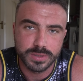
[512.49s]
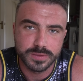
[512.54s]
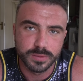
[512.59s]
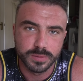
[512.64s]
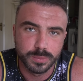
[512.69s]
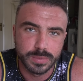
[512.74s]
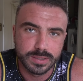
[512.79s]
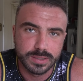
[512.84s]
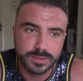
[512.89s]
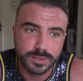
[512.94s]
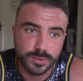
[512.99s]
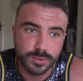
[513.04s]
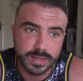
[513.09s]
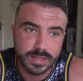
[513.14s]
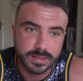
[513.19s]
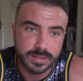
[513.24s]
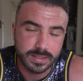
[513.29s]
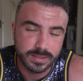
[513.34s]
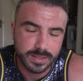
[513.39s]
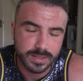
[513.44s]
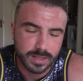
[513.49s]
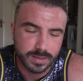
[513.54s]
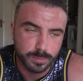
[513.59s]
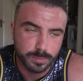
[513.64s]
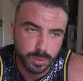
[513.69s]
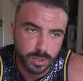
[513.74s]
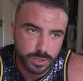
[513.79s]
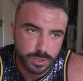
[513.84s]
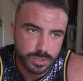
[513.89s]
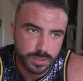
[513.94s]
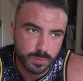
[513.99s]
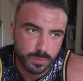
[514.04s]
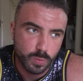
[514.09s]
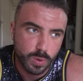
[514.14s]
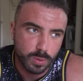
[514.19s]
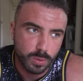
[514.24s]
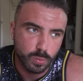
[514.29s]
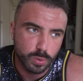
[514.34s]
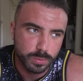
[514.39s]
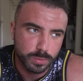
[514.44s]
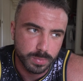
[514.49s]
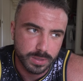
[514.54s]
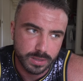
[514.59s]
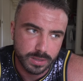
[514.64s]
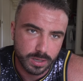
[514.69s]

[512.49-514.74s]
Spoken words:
from meal 3 and then kind of pushing what would be